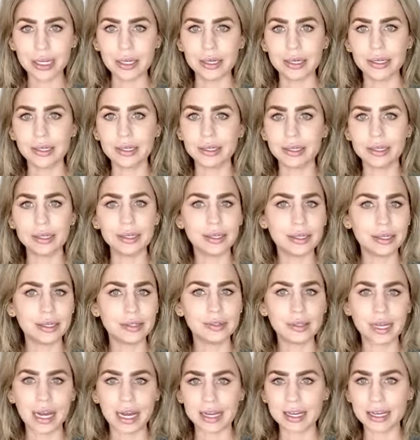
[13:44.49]

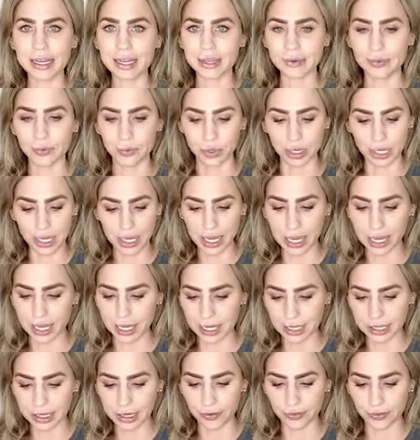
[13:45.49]
you can't get
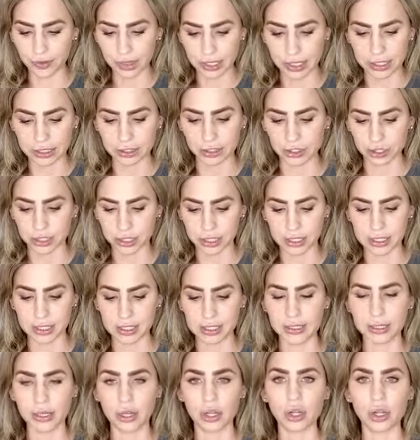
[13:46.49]
enough of that just
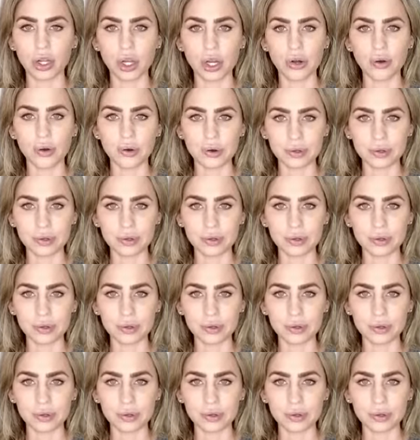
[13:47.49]
glow.